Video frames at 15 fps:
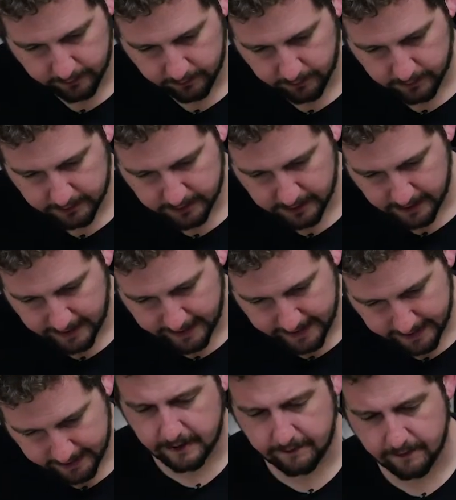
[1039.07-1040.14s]
looks
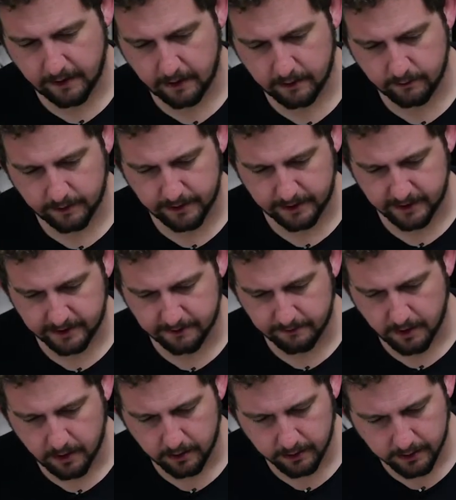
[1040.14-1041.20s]
like they've gone with a
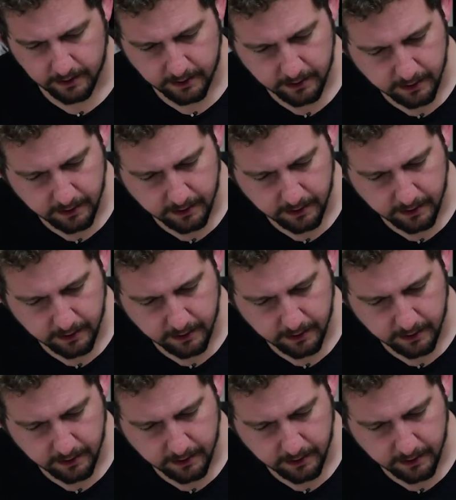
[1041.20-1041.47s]
smaller